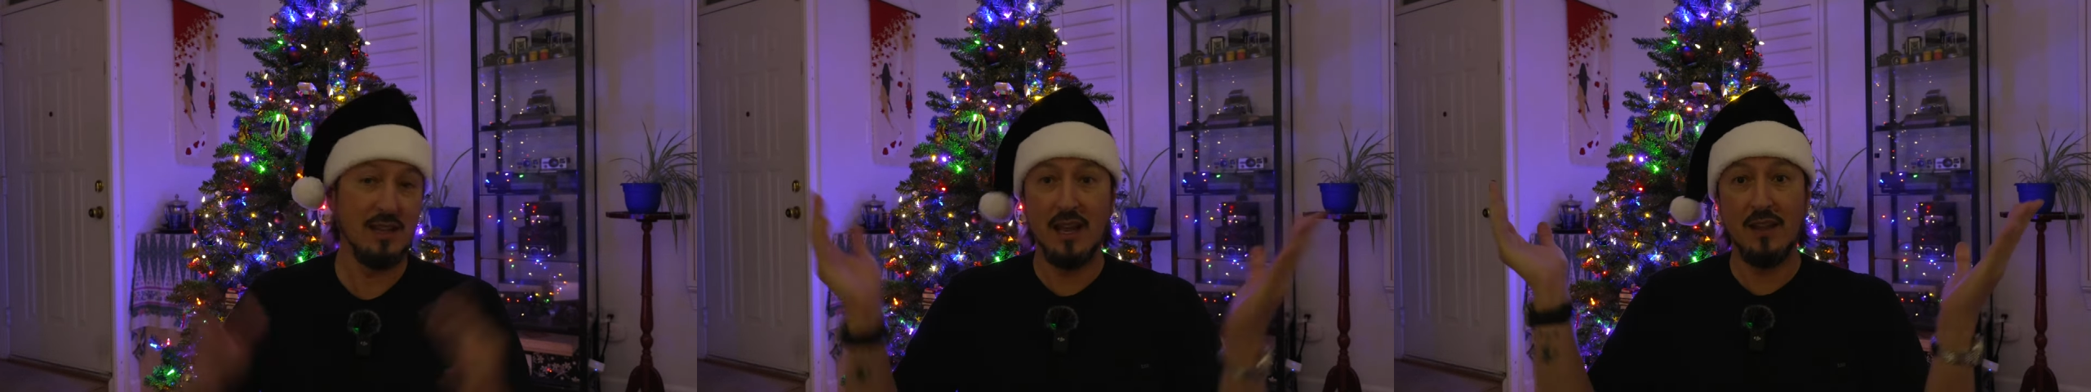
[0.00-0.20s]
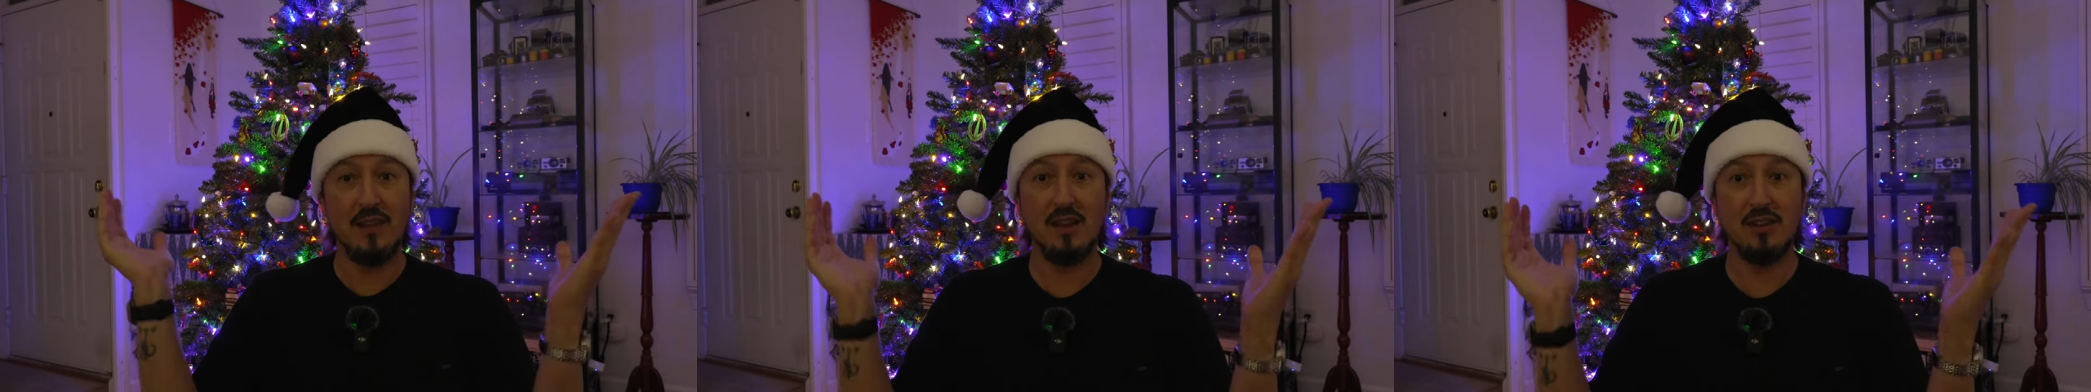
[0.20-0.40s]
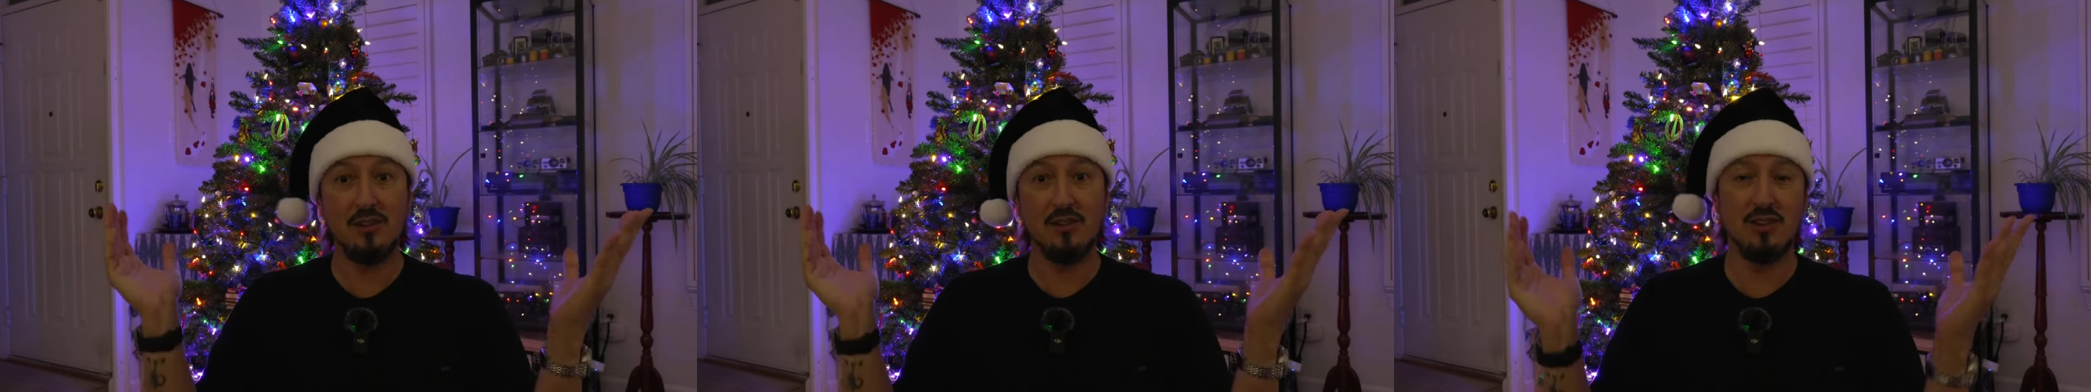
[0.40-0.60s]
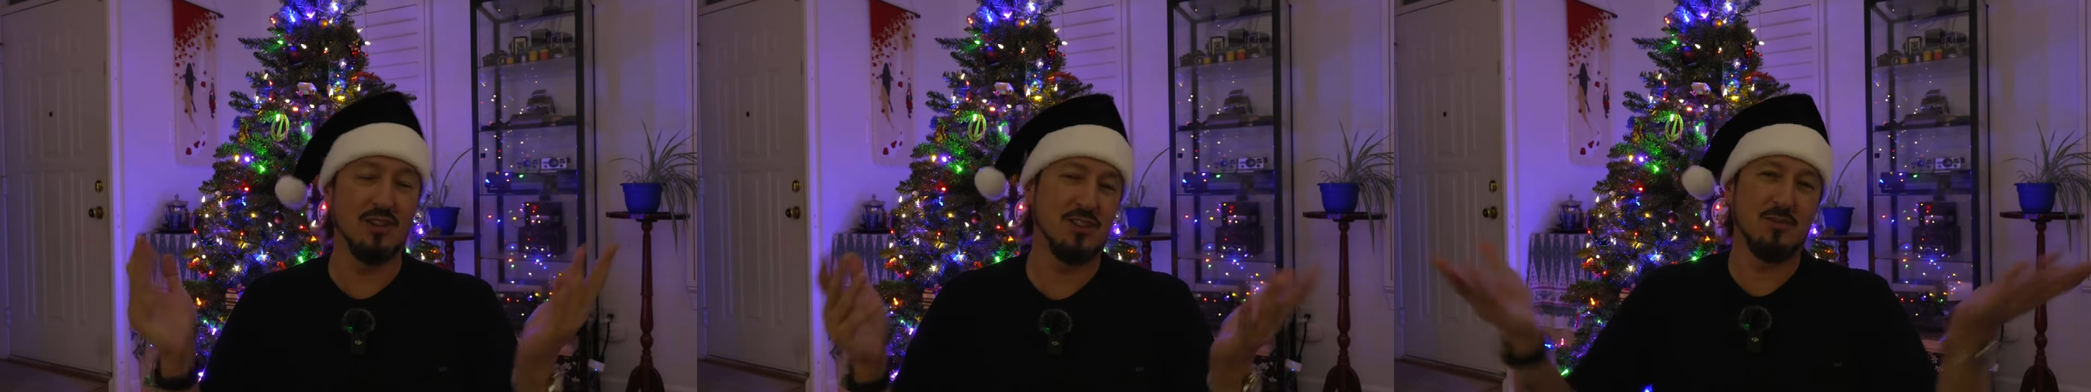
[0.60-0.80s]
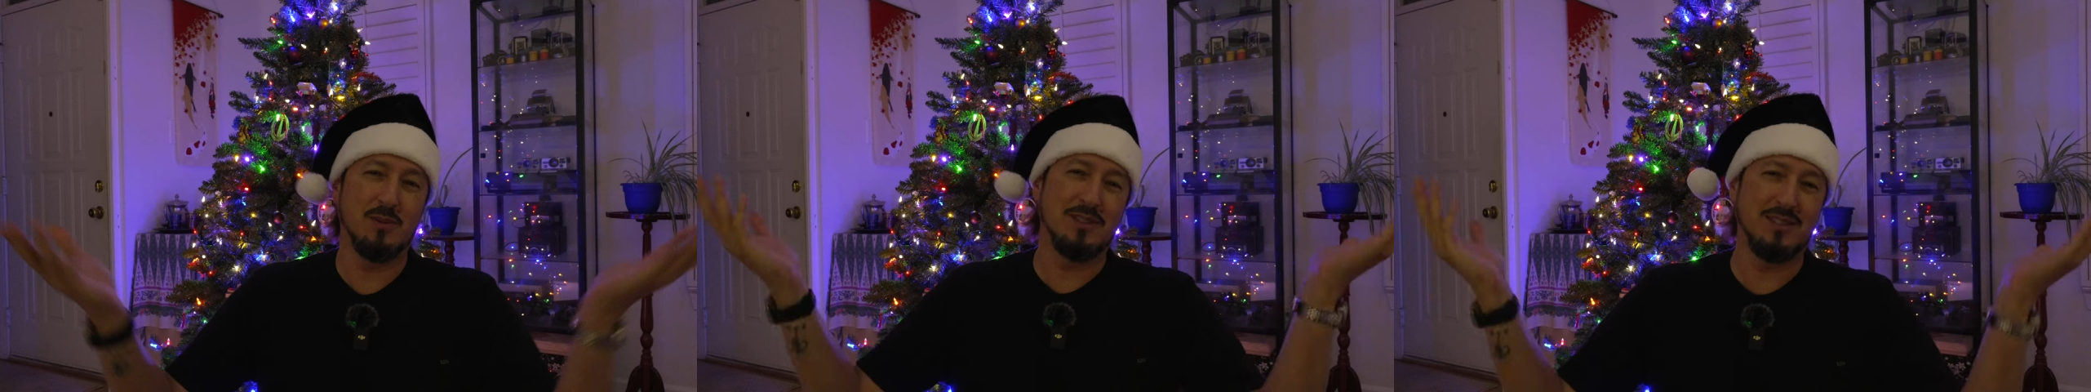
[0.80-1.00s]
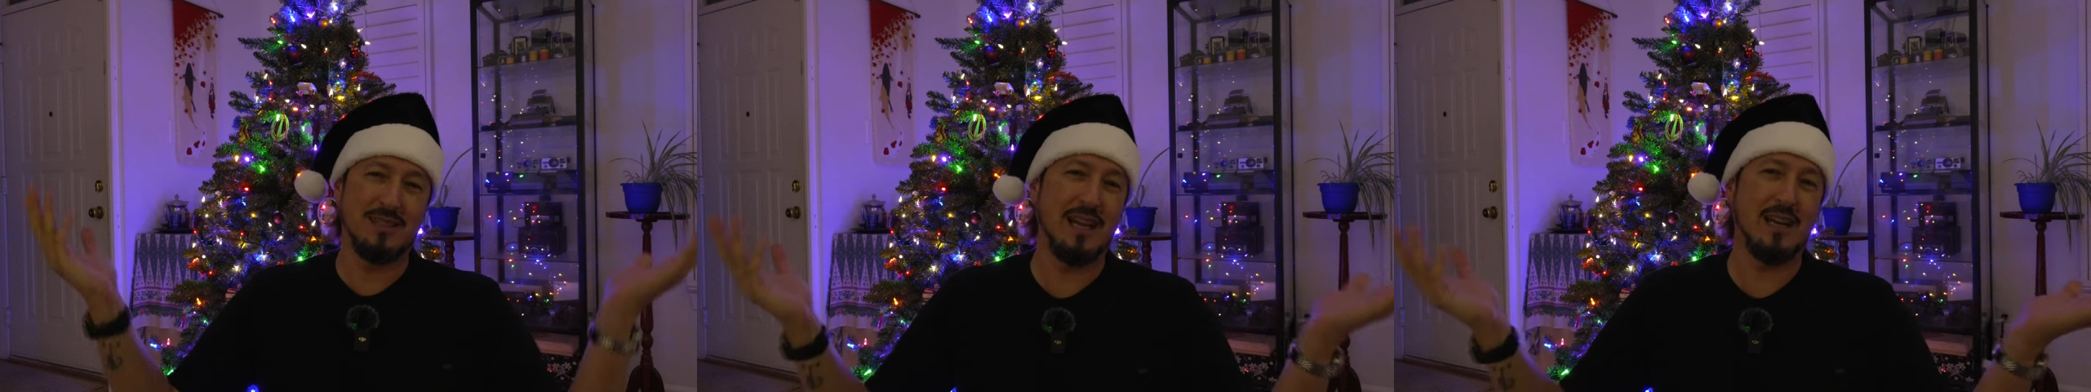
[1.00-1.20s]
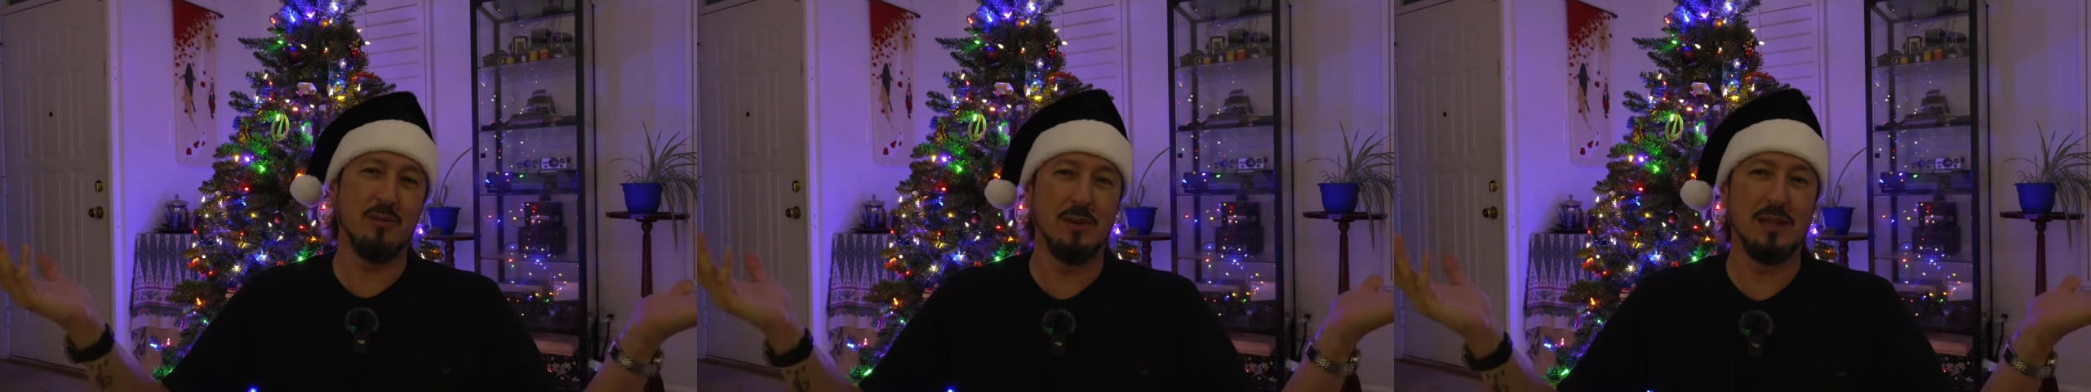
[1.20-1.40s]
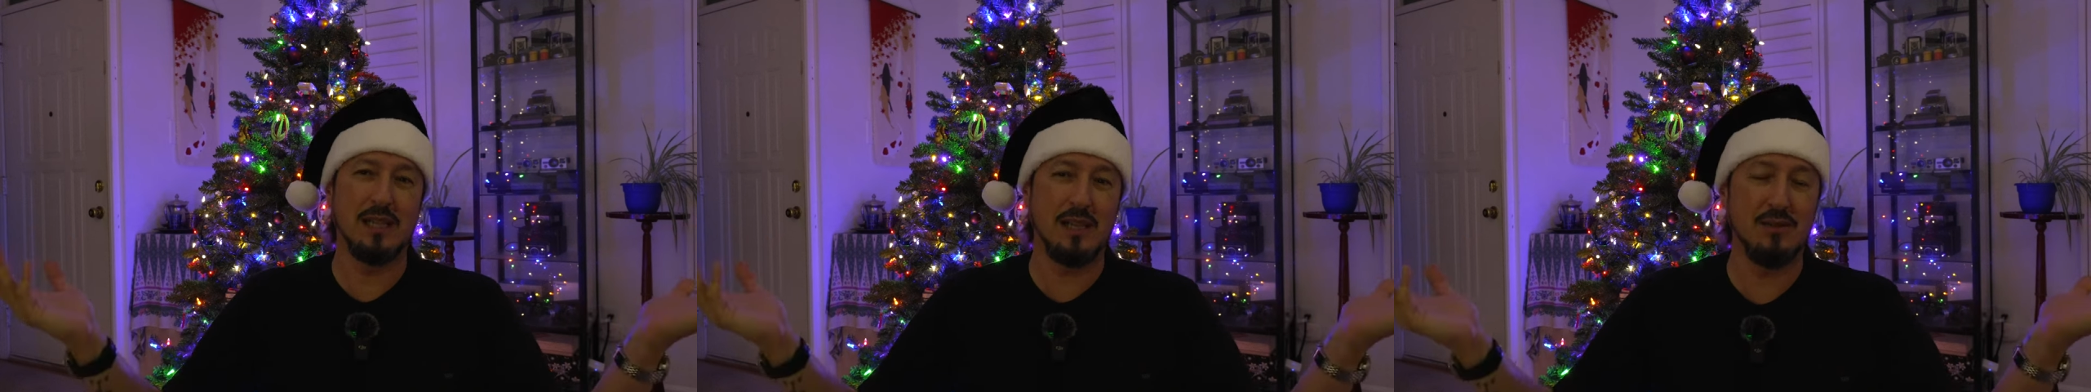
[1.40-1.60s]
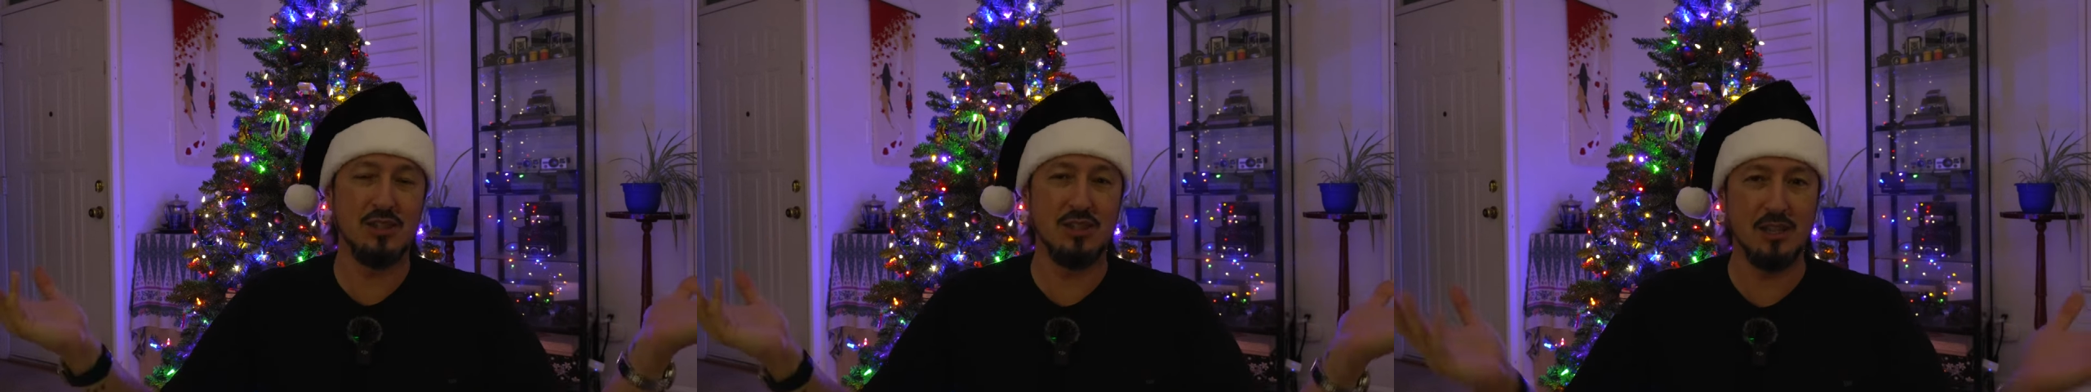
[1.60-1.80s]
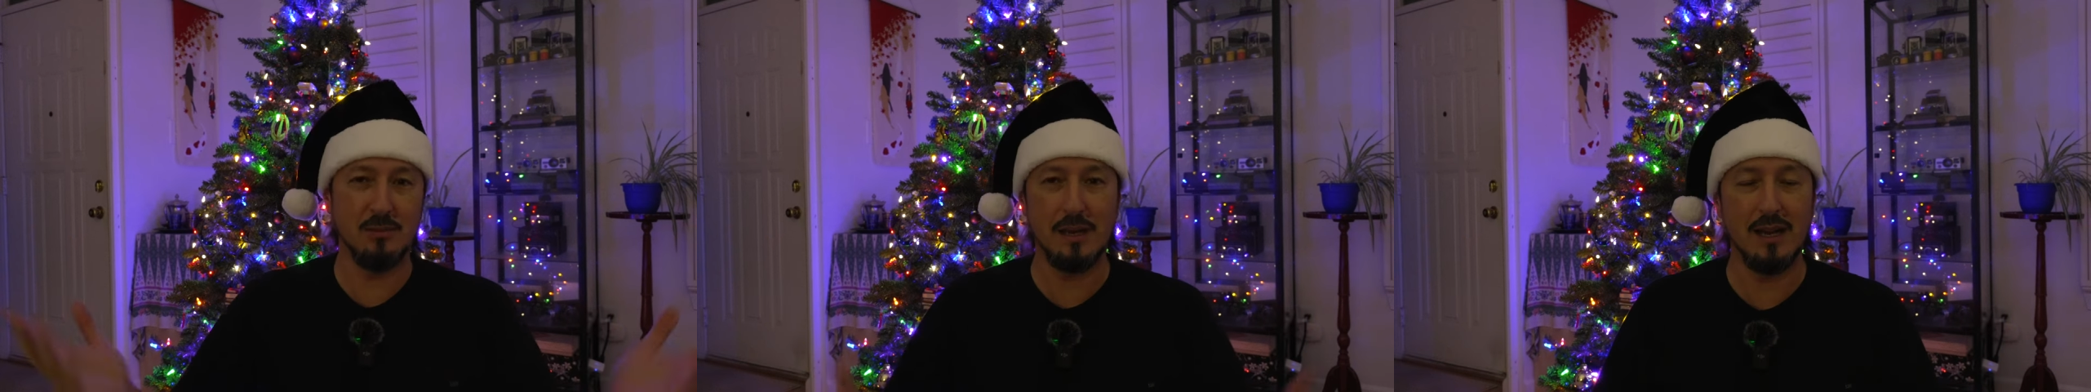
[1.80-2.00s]
And then New Year's, which I didn't really give a
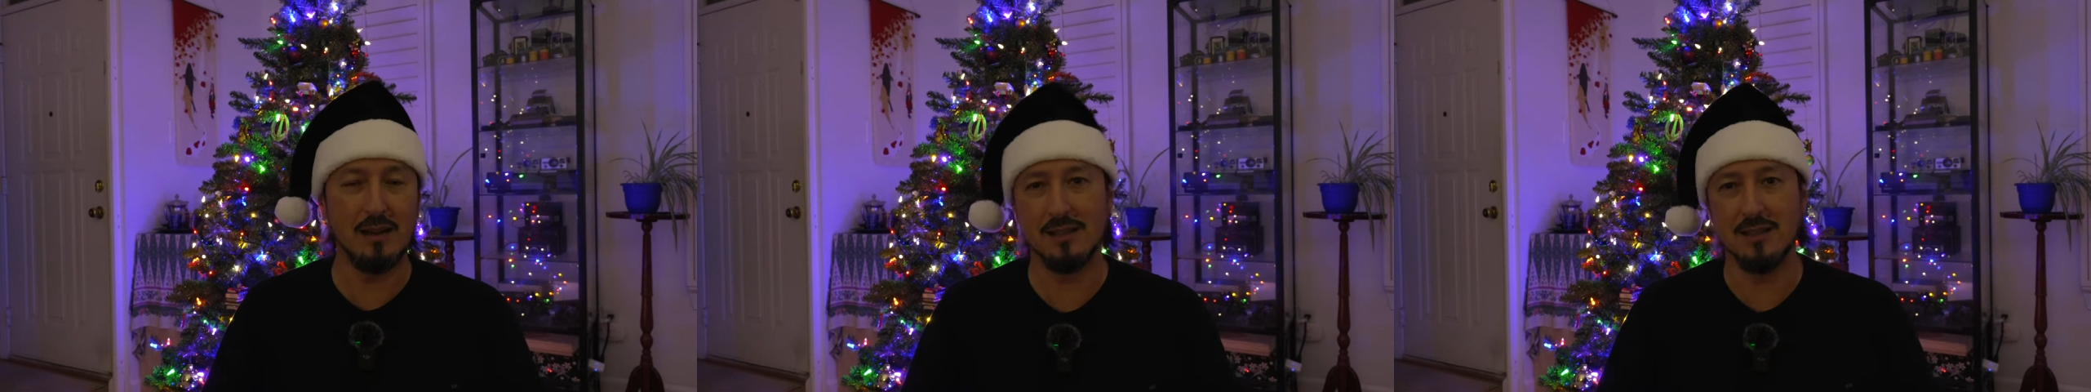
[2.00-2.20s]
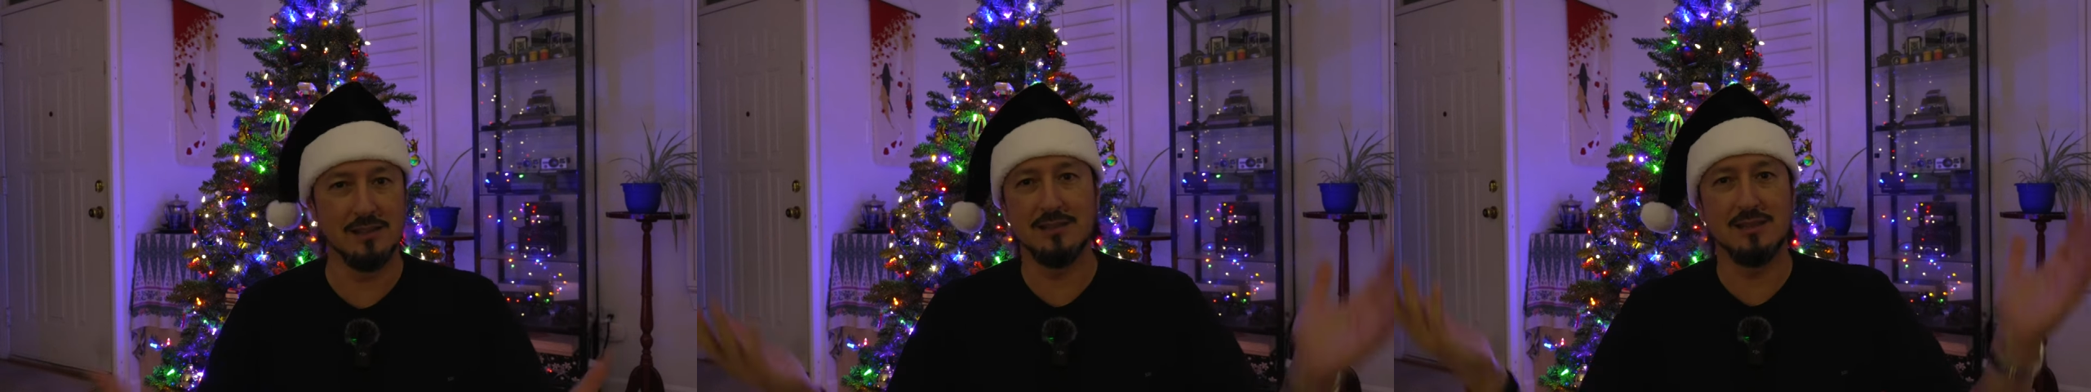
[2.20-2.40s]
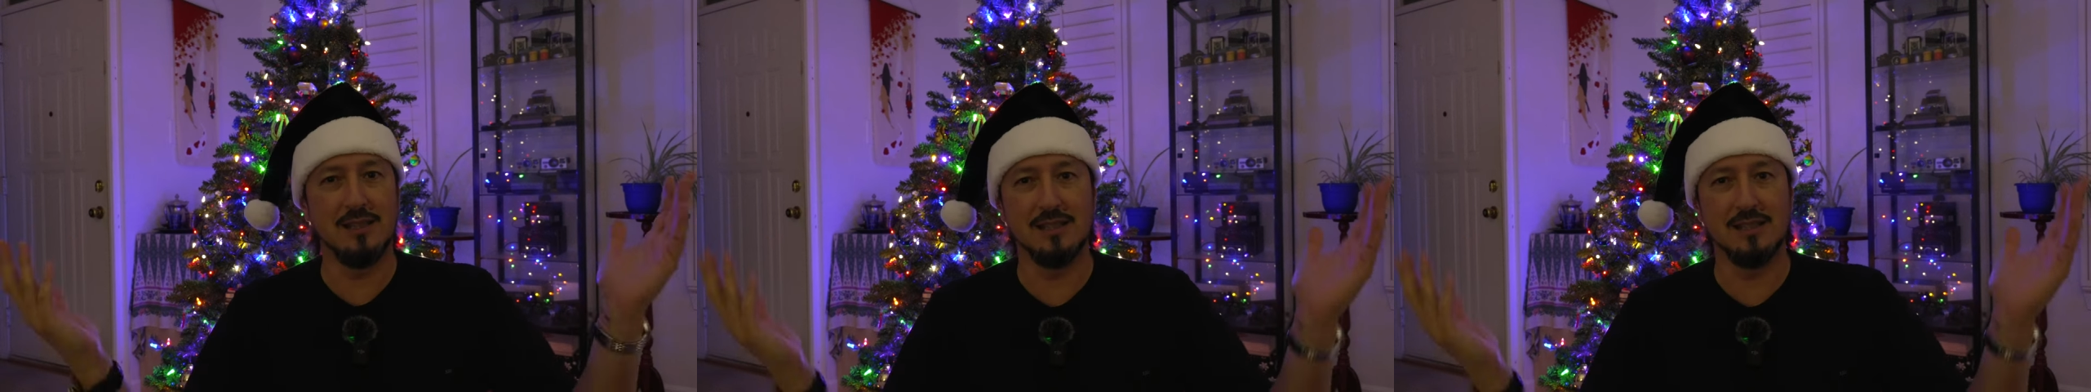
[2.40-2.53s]
shit about because